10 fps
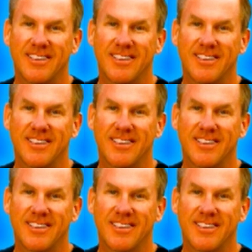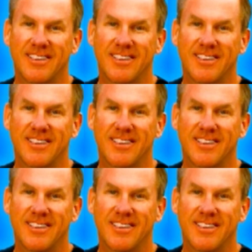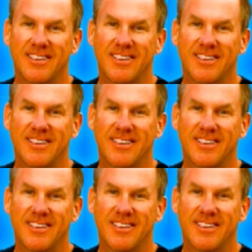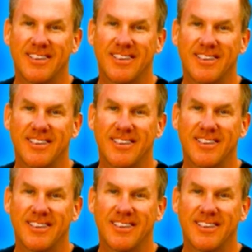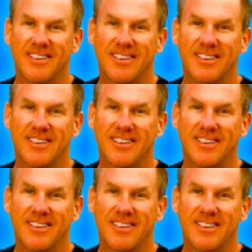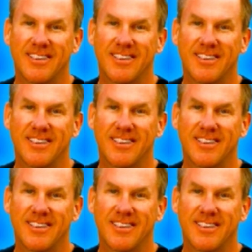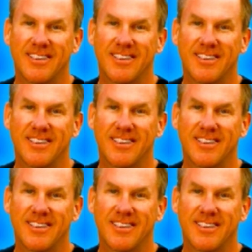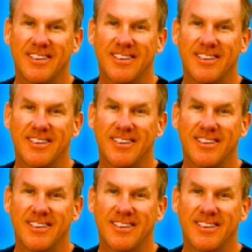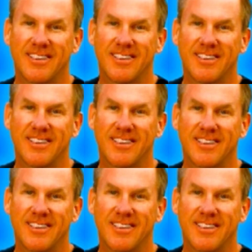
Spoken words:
(no lip movement)